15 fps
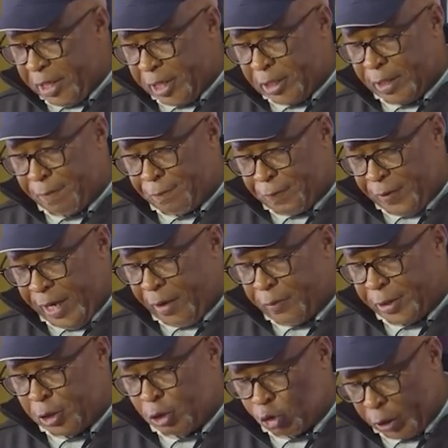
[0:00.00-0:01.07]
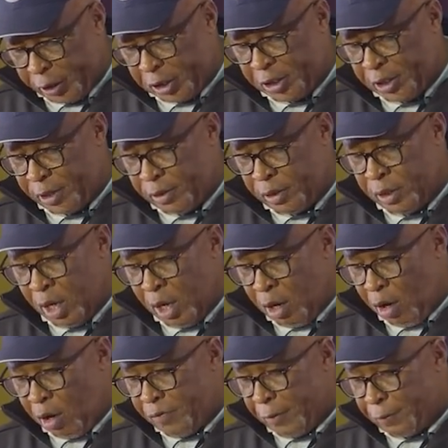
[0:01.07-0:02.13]
in a severe restriction
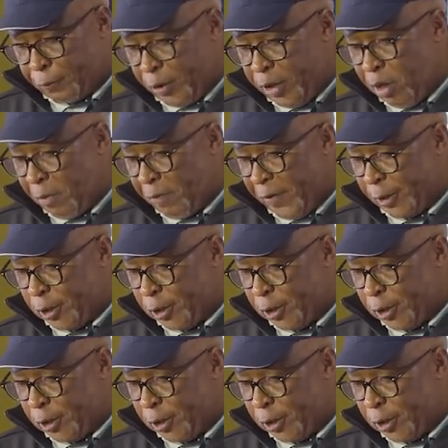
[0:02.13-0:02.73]
or the freedom of